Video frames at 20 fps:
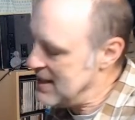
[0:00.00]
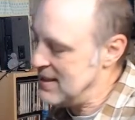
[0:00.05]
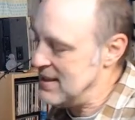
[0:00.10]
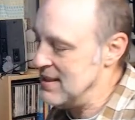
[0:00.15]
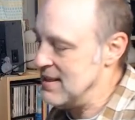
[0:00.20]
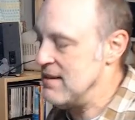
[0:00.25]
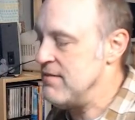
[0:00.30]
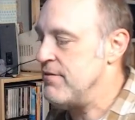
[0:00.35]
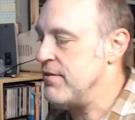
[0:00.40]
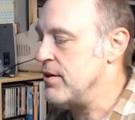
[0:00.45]
the
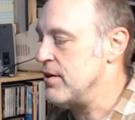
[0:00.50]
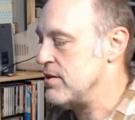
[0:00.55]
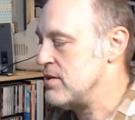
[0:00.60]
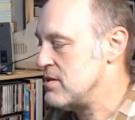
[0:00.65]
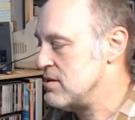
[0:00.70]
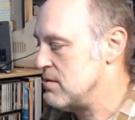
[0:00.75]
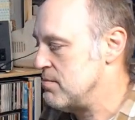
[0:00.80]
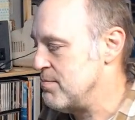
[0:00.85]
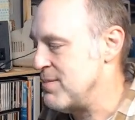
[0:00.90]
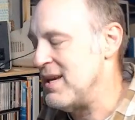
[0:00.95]

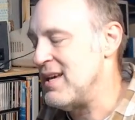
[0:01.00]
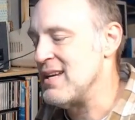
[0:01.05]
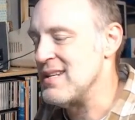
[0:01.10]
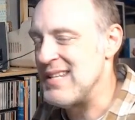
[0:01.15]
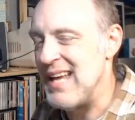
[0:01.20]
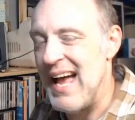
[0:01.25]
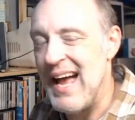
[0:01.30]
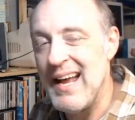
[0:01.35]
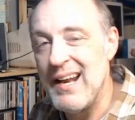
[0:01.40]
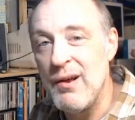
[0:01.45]
defaults, because
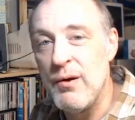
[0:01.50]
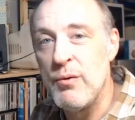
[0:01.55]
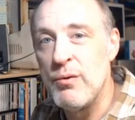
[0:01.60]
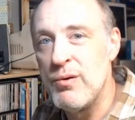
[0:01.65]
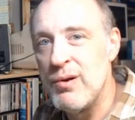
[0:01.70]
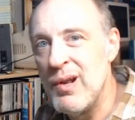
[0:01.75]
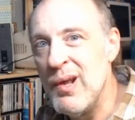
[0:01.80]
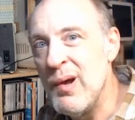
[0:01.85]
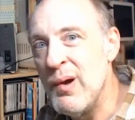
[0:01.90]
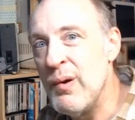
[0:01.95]
I don't
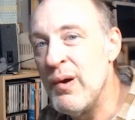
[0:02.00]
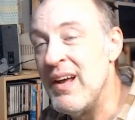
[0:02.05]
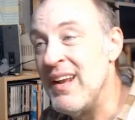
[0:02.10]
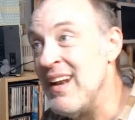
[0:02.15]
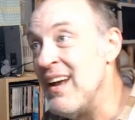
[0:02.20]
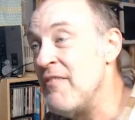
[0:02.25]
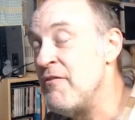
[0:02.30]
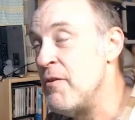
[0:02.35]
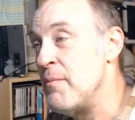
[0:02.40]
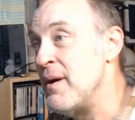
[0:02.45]
know
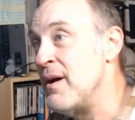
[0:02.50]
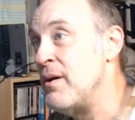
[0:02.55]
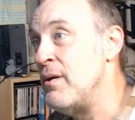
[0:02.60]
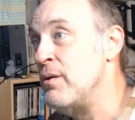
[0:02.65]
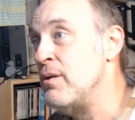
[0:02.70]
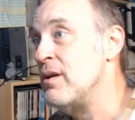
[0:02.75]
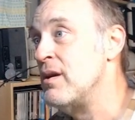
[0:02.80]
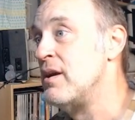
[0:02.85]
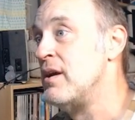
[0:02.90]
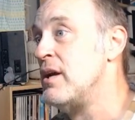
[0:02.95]
enough about